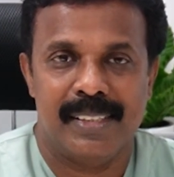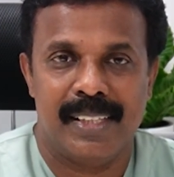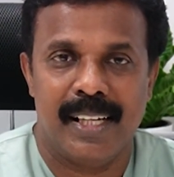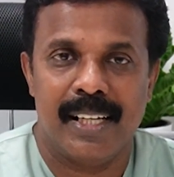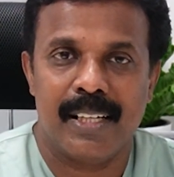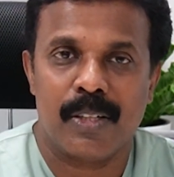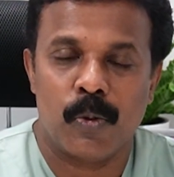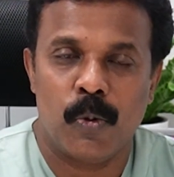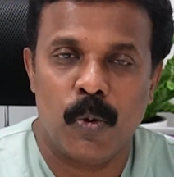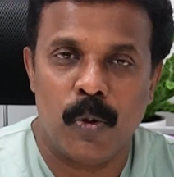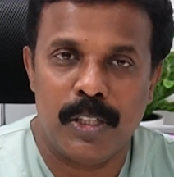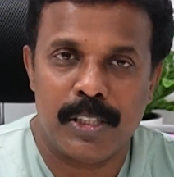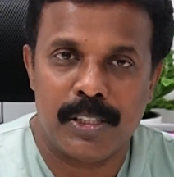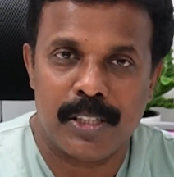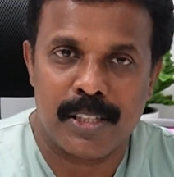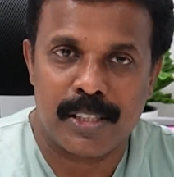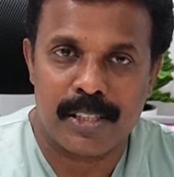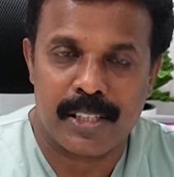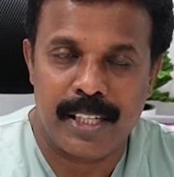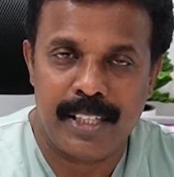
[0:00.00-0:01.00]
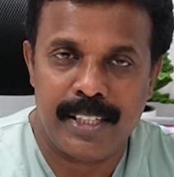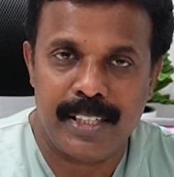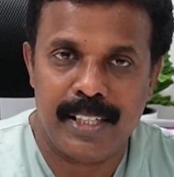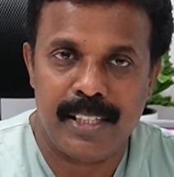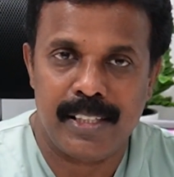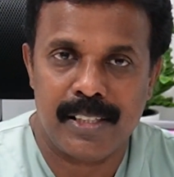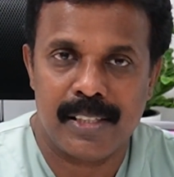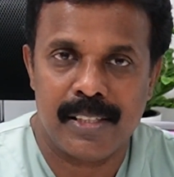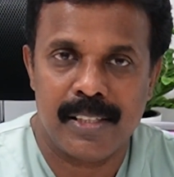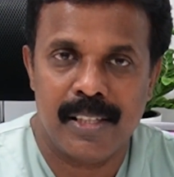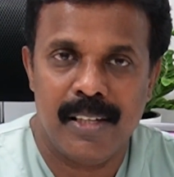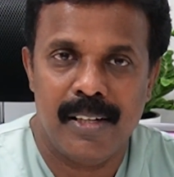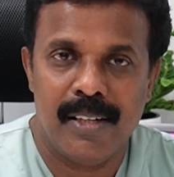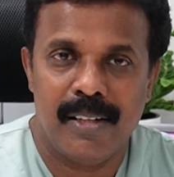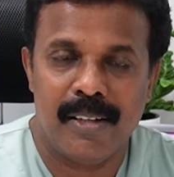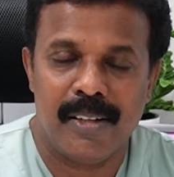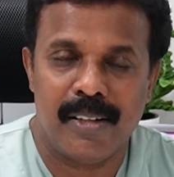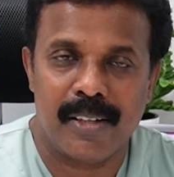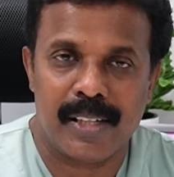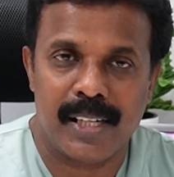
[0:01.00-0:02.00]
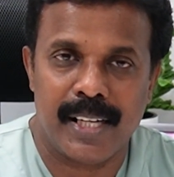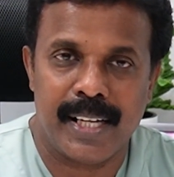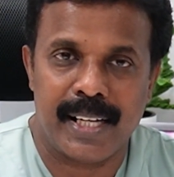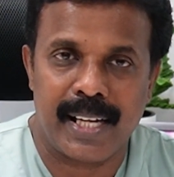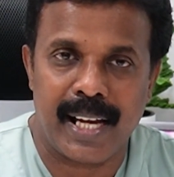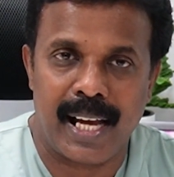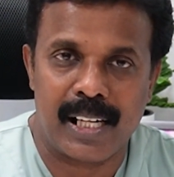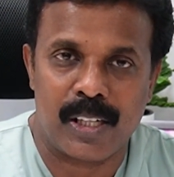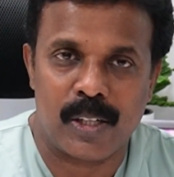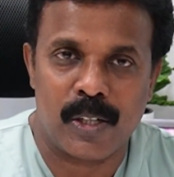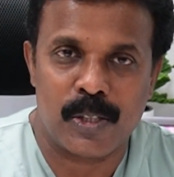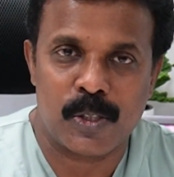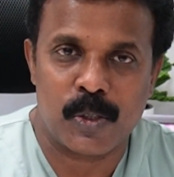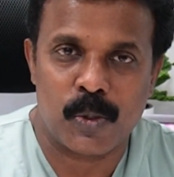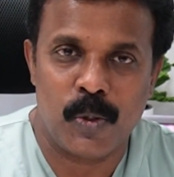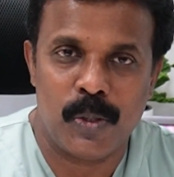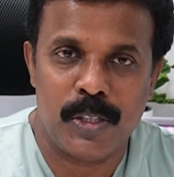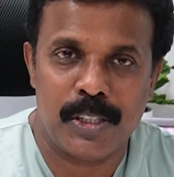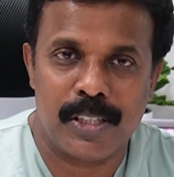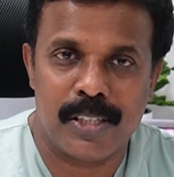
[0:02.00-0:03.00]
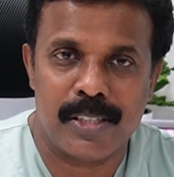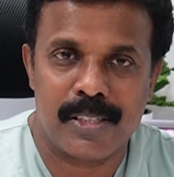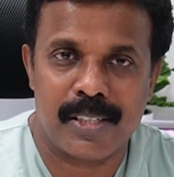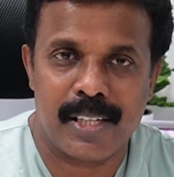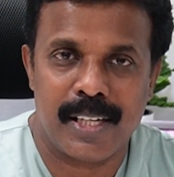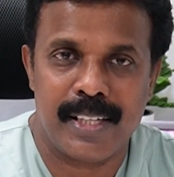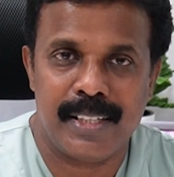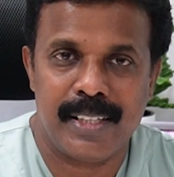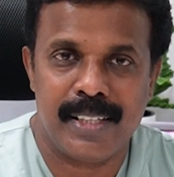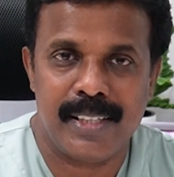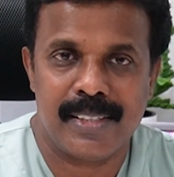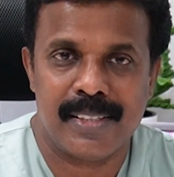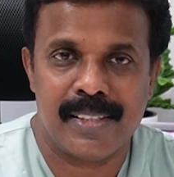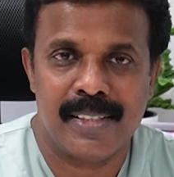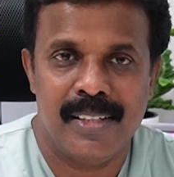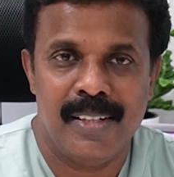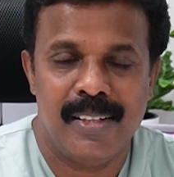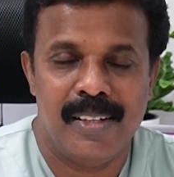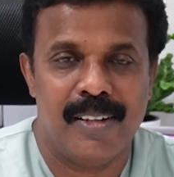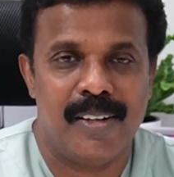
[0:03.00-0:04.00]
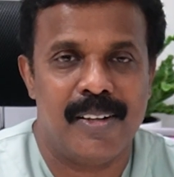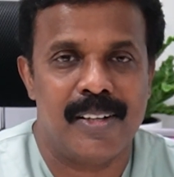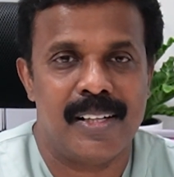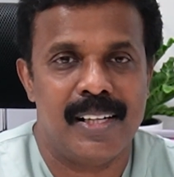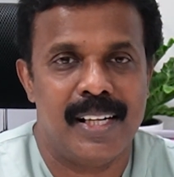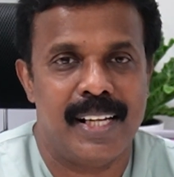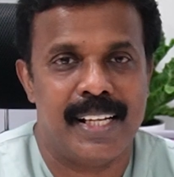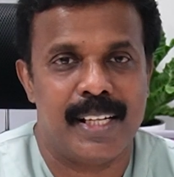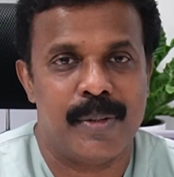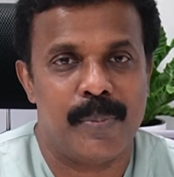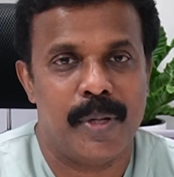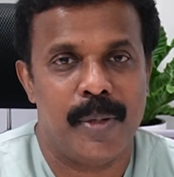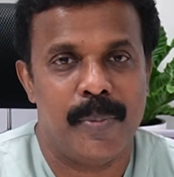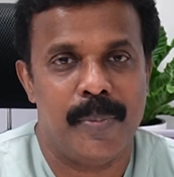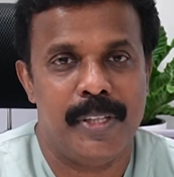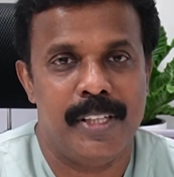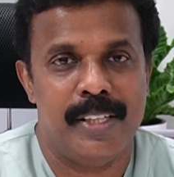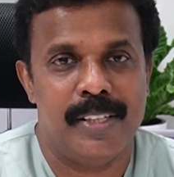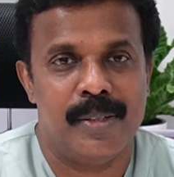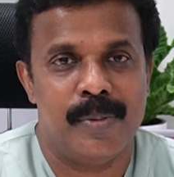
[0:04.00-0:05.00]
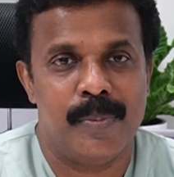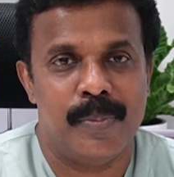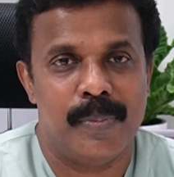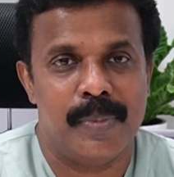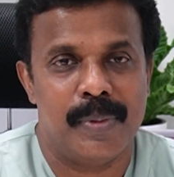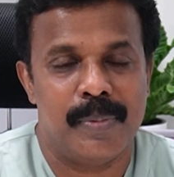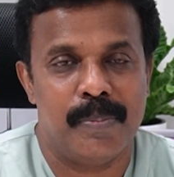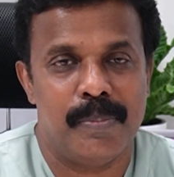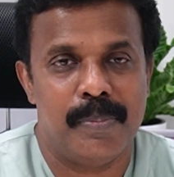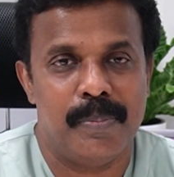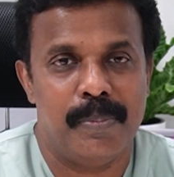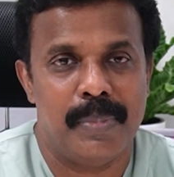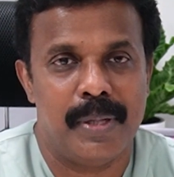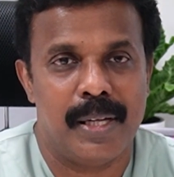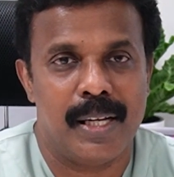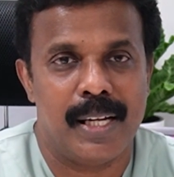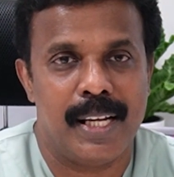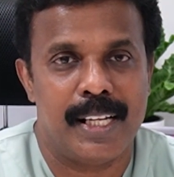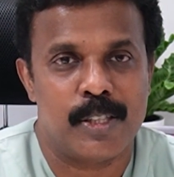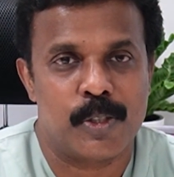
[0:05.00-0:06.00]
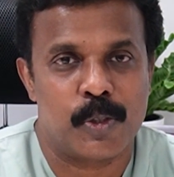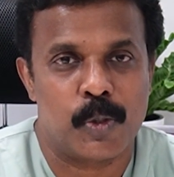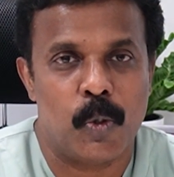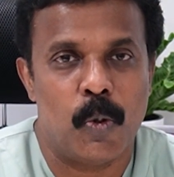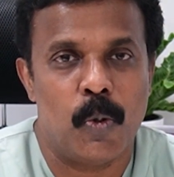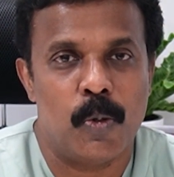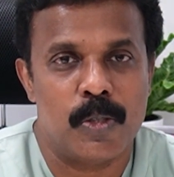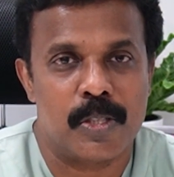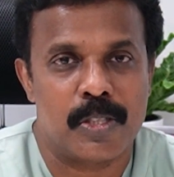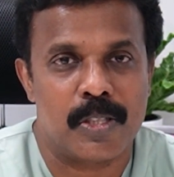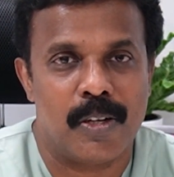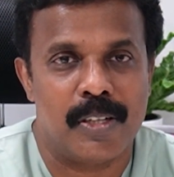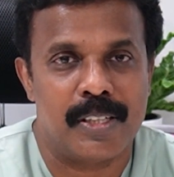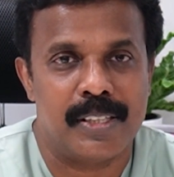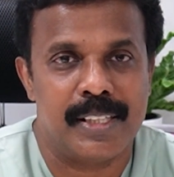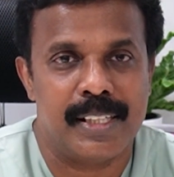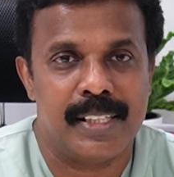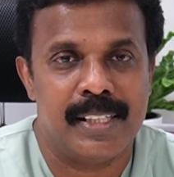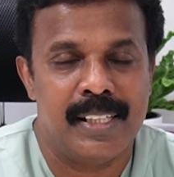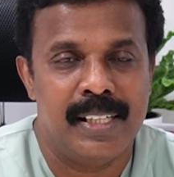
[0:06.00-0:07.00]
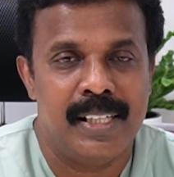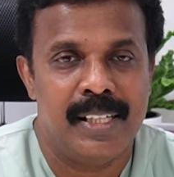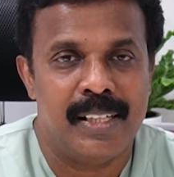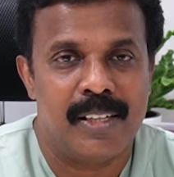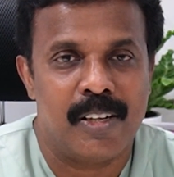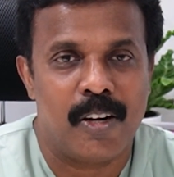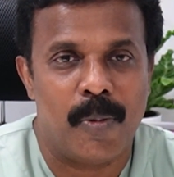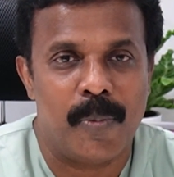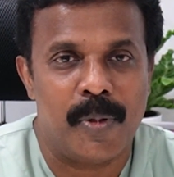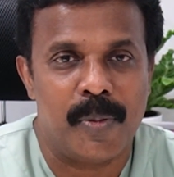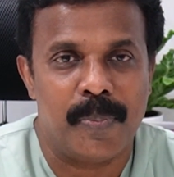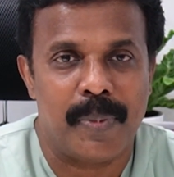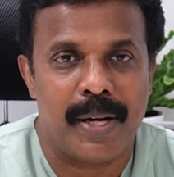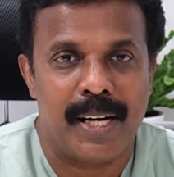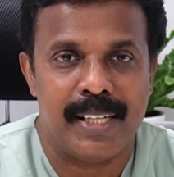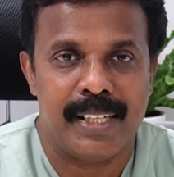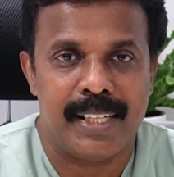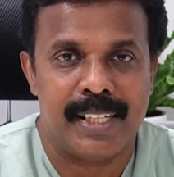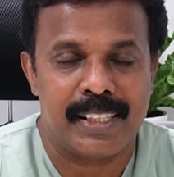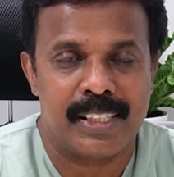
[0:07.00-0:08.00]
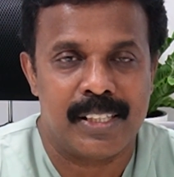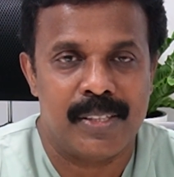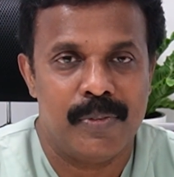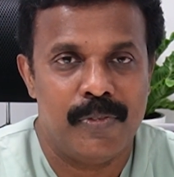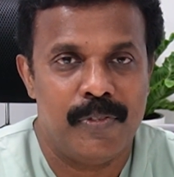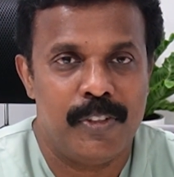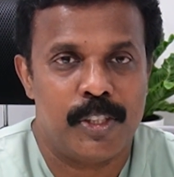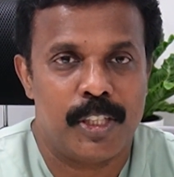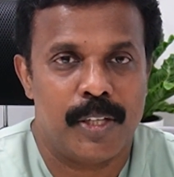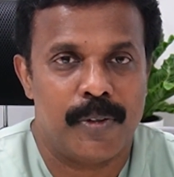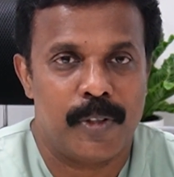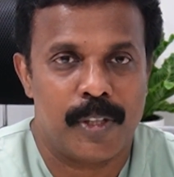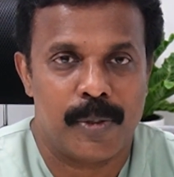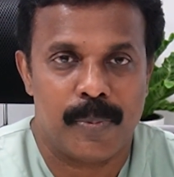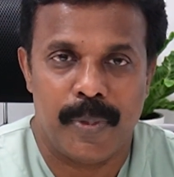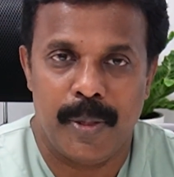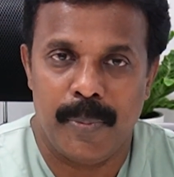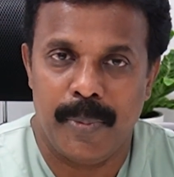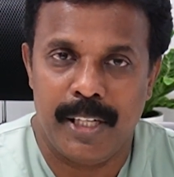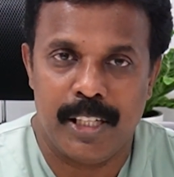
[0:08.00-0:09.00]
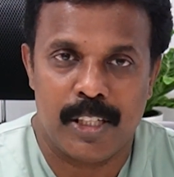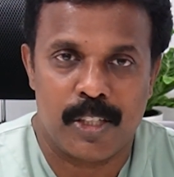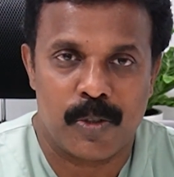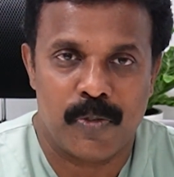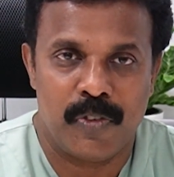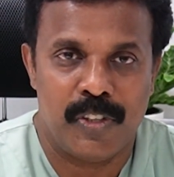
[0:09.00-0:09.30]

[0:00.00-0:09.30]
Cholecystitis or like calculus cholecystitis, or like it may be the like stones on the common bile duct, whichever maybe it's